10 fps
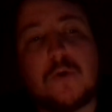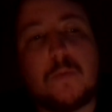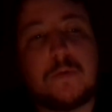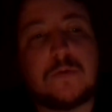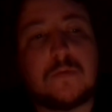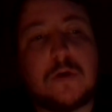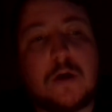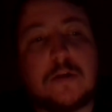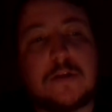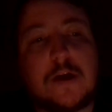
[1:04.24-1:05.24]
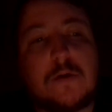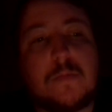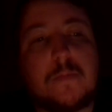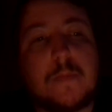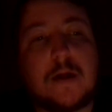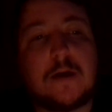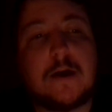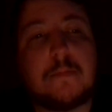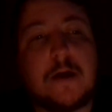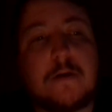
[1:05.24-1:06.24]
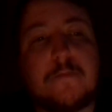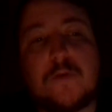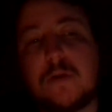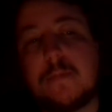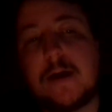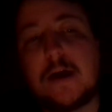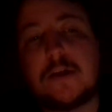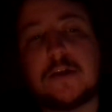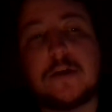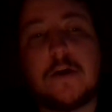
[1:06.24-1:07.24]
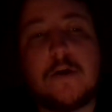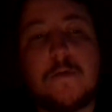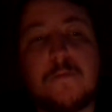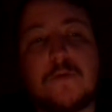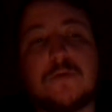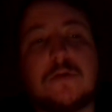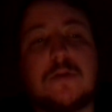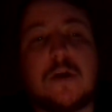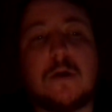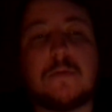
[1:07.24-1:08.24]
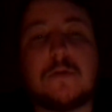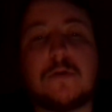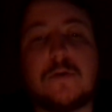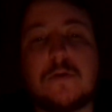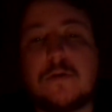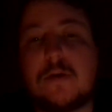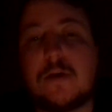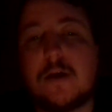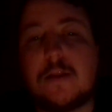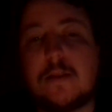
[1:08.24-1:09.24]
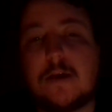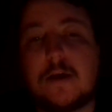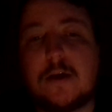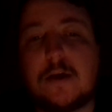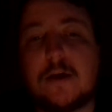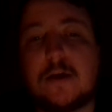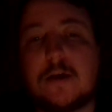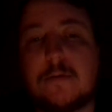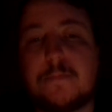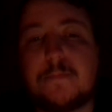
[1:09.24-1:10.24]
Copeland calls out Malakai Black for the match for Double or Nothing.